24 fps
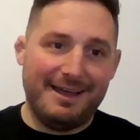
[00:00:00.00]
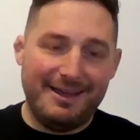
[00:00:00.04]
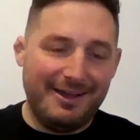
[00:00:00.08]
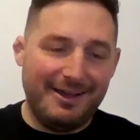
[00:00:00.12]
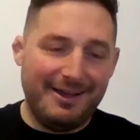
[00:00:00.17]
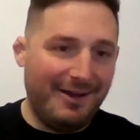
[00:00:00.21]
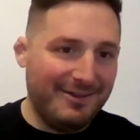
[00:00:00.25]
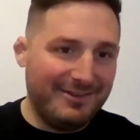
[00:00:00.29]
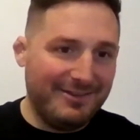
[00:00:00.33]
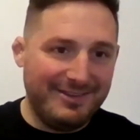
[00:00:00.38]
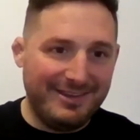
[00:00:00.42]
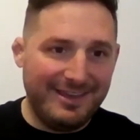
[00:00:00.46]

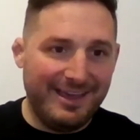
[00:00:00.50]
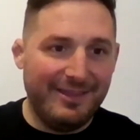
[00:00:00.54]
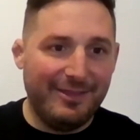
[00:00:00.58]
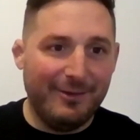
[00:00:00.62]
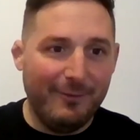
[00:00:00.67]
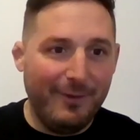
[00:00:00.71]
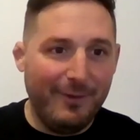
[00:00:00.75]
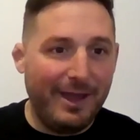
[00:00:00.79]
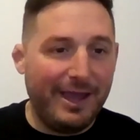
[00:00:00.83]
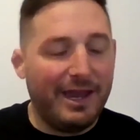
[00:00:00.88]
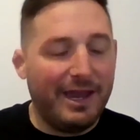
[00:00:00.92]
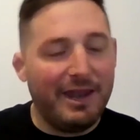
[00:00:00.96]
I was the other
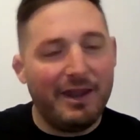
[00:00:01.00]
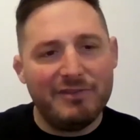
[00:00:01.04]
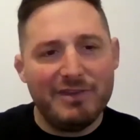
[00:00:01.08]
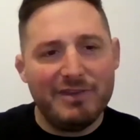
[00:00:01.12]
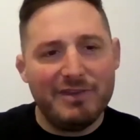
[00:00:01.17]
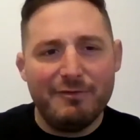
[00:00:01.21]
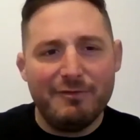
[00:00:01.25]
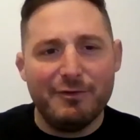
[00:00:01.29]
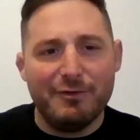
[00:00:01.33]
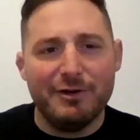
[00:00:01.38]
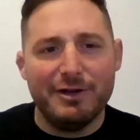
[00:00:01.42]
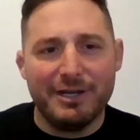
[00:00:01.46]
way. And I was
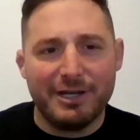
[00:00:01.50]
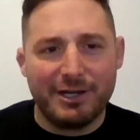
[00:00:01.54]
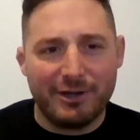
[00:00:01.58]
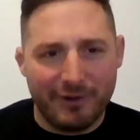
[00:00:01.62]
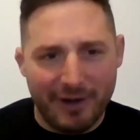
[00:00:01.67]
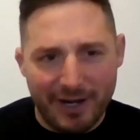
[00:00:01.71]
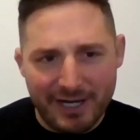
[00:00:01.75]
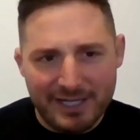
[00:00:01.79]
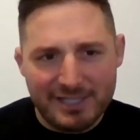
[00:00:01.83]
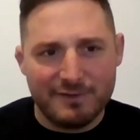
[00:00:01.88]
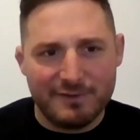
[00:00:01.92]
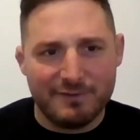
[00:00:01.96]
never an
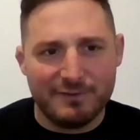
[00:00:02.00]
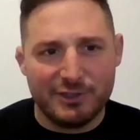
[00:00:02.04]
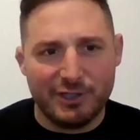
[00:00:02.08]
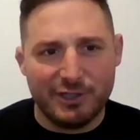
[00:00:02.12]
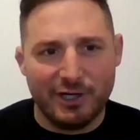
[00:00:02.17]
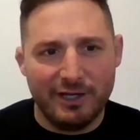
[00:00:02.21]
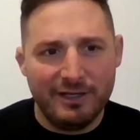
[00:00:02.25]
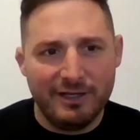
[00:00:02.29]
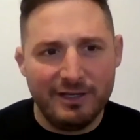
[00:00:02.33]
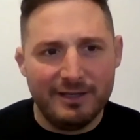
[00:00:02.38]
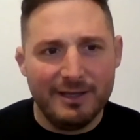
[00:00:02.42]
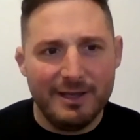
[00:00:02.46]
aggressive
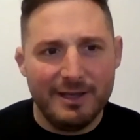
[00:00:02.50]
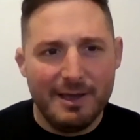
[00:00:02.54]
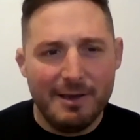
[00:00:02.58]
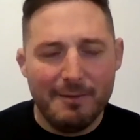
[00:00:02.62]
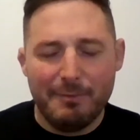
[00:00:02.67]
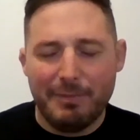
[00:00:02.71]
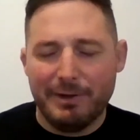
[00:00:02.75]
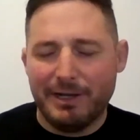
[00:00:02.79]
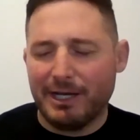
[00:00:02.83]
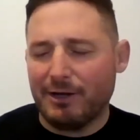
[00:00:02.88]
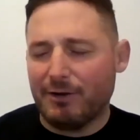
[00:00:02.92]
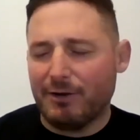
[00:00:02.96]
drunk,
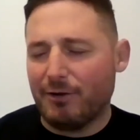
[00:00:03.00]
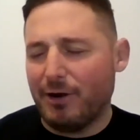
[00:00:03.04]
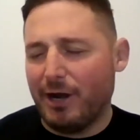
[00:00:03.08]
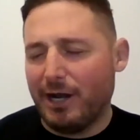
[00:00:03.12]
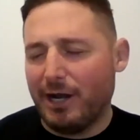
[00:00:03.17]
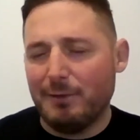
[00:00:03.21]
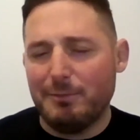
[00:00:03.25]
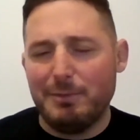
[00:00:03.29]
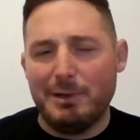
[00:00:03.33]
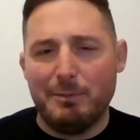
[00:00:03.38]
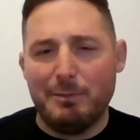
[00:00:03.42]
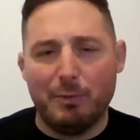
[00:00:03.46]
but
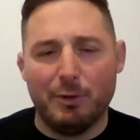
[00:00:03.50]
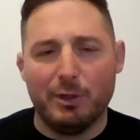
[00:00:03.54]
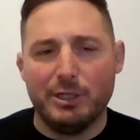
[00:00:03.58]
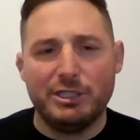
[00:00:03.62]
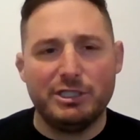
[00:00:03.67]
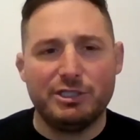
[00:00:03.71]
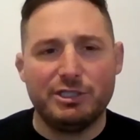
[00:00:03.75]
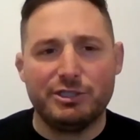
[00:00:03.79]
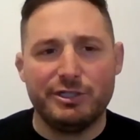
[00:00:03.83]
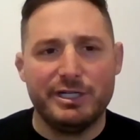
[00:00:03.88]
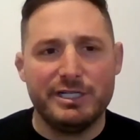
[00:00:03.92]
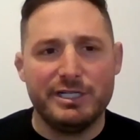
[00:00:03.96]
incredibly
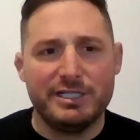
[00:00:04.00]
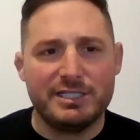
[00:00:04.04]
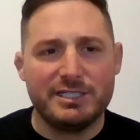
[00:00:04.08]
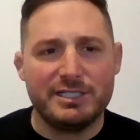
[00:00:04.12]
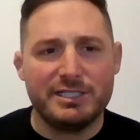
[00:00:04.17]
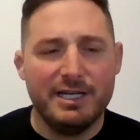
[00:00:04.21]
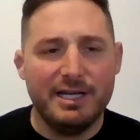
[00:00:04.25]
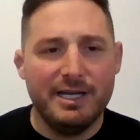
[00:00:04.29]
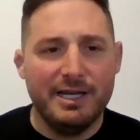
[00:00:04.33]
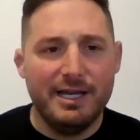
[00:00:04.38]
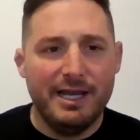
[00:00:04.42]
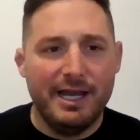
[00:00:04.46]
boisterous
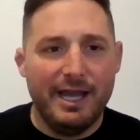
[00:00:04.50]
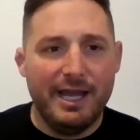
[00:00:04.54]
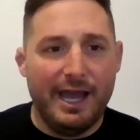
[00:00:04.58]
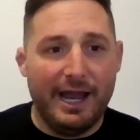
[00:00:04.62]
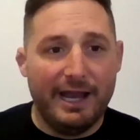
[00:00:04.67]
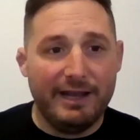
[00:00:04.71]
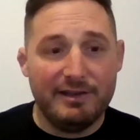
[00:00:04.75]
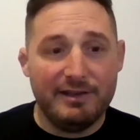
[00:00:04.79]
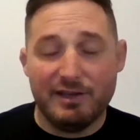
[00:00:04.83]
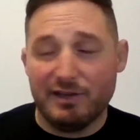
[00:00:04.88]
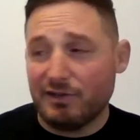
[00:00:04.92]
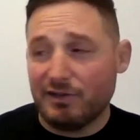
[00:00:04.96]

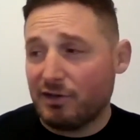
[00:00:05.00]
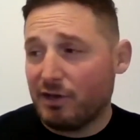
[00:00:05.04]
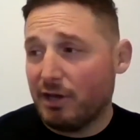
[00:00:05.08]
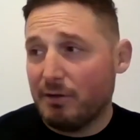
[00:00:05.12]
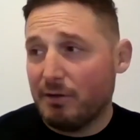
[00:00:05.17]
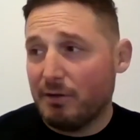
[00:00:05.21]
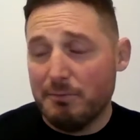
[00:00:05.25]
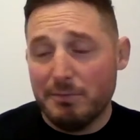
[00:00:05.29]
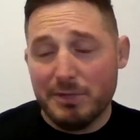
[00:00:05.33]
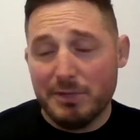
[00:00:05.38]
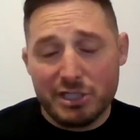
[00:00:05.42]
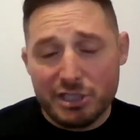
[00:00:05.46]
and just
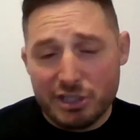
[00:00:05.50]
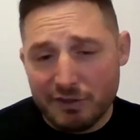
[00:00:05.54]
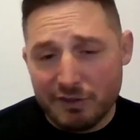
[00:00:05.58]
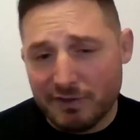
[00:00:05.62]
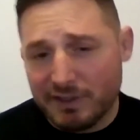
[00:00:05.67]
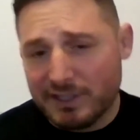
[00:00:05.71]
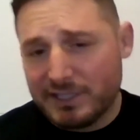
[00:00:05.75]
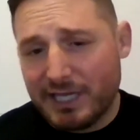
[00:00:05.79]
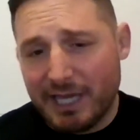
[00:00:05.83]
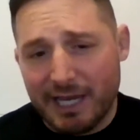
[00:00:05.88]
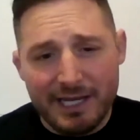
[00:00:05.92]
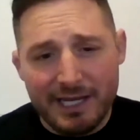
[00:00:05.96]

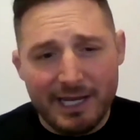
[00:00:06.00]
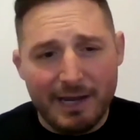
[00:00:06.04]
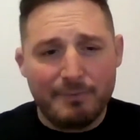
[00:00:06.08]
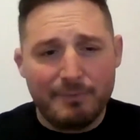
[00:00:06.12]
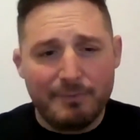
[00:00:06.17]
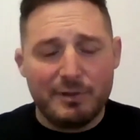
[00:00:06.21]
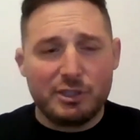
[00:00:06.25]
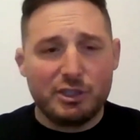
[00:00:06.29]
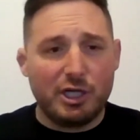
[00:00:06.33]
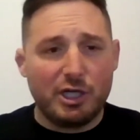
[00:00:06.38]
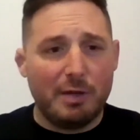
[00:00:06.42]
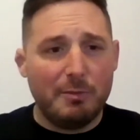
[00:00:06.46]
mischievous, getting up
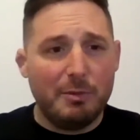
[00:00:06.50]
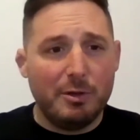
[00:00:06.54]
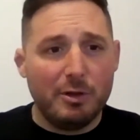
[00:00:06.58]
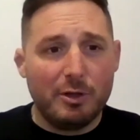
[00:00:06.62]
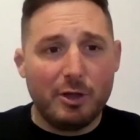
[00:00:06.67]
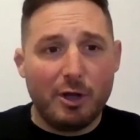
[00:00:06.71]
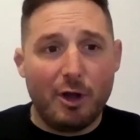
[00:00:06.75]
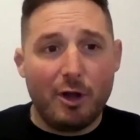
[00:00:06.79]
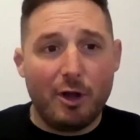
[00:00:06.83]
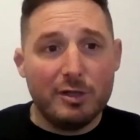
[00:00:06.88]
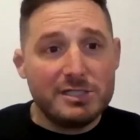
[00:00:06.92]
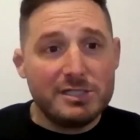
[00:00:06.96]
trouble
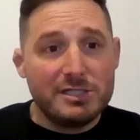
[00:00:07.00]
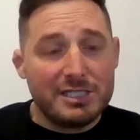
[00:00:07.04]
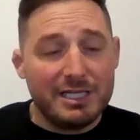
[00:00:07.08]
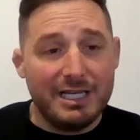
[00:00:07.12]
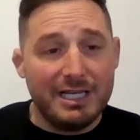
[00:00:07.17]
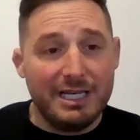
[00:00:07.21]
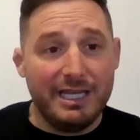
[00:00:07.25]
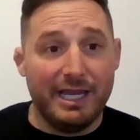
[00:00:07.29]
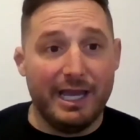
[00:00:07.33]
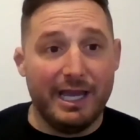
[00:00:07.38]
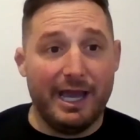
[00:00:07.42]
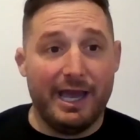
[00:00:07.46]

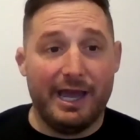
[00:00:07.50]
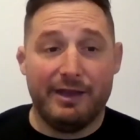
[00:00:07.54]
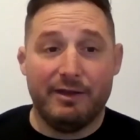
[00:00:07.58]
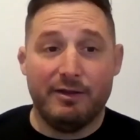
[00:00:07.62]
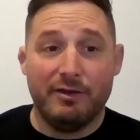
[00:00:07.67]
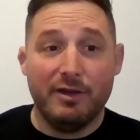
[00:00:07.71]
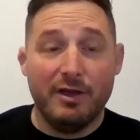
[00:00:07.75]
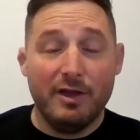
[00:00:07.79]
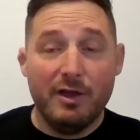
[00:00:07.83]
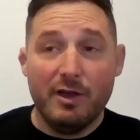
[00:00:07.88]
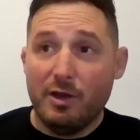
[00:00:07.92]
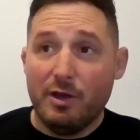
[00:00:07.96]
constantly. And
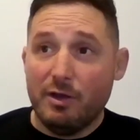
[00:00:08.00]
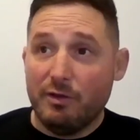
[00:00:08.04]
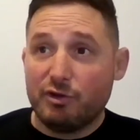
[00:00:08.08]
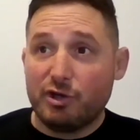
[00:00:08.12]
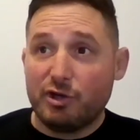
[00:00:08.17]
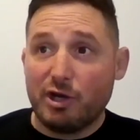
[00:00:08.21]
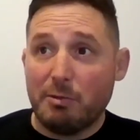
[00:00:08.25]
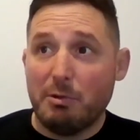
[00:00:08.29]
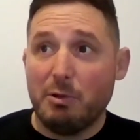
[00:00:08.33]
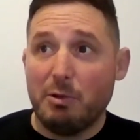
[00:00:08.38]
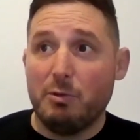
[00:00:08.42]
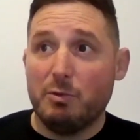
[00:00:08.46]

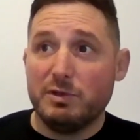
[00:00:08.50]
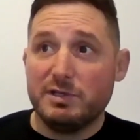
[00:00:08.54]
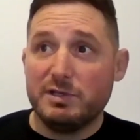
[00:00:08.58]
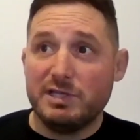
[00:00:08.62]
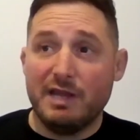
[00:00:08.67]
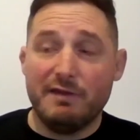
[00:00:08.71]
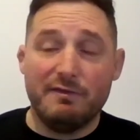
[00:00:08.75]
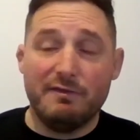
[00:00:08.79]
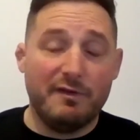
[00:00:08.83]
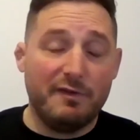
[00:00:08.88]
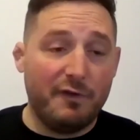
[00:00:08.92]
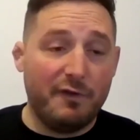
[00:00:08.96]
trouble was
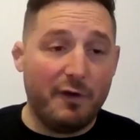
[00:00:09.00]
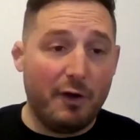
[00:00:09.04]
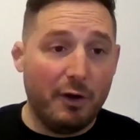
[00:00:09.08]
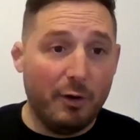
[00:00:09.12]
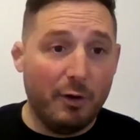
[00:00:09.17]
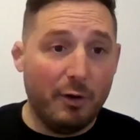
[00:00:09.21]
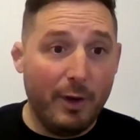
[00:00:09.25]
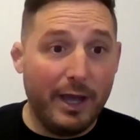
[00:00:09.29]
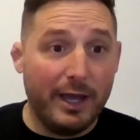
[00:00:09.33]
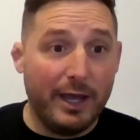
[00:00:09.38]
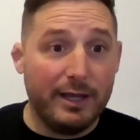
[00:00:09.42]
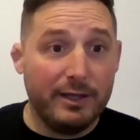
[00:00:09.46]
never far
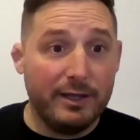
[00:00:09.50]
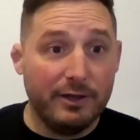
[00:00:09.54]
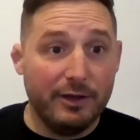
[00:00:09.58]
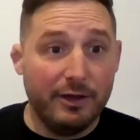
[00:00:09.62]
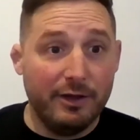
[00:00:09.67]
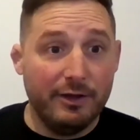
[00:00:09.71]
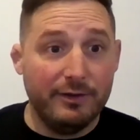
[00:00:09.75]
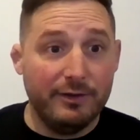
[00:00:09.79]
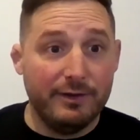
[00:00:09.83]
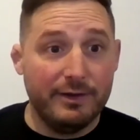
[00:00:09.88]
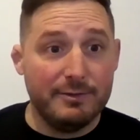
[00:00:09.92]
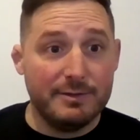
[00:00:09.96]
away. You
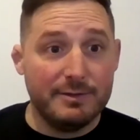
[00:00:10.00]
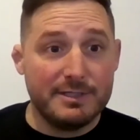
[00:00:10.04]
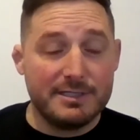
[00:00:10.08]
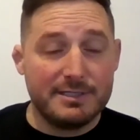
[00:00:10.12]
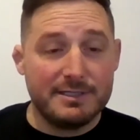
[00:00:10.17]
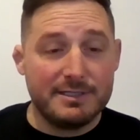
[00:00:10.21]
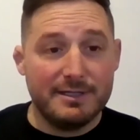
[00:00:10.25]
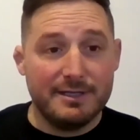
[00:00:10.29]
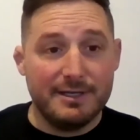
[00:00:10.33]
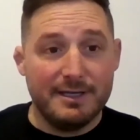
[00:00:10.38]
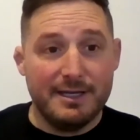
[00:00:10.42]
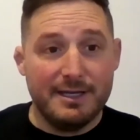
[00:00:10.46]
know, it
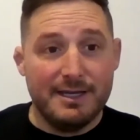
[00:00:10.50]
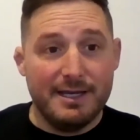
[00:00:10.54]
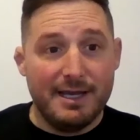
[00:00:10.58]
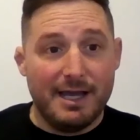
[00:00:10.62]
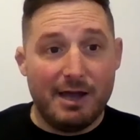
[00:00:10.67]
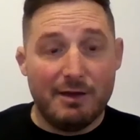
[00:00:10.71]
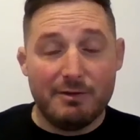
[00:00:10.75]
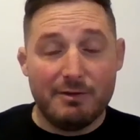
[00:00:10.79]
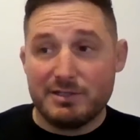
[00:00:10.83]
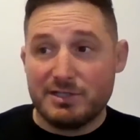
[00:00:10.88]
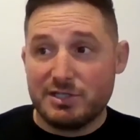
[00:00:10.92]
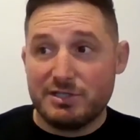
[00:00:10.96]
was,
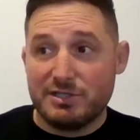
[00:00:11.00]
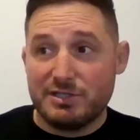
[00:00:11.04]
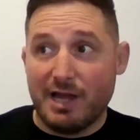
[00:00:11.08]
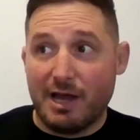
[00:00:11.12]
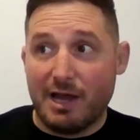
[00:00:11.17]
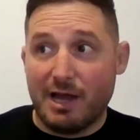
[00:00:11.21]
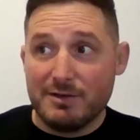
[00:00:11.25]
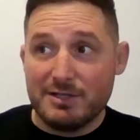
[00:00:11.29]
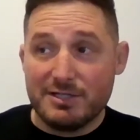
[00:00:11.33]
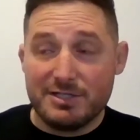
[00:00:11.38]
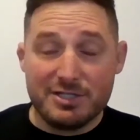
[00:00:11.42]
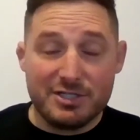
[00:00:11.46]
I was, I
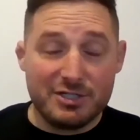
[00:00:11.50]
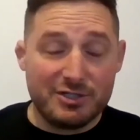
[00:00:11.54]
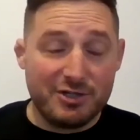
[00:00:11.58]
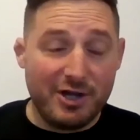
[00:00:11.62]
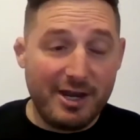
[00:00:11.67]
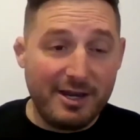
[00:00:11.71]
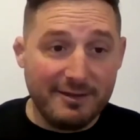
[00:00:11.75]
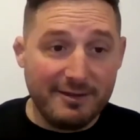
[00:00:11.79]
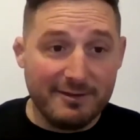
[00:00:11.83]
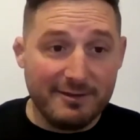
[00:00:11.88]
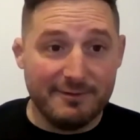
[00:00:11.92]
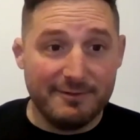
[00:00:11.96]
was
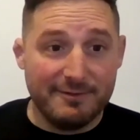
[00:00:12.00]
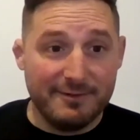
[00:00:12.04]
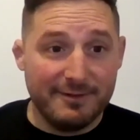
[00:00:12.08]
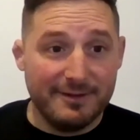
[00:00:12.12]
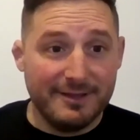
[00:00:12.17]
destructive.